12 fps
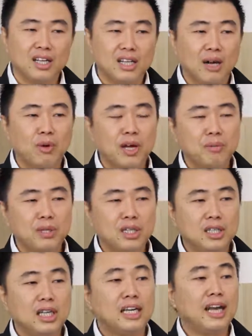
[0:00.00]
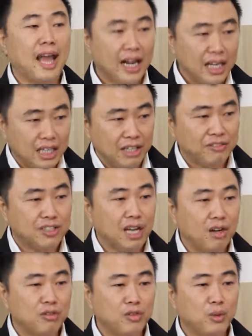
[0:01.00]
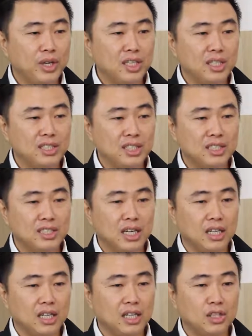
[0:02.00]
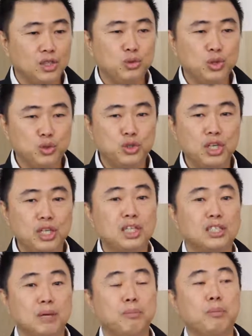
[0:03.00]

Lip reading: now what happened here? The negative side of doing this is that you usually is a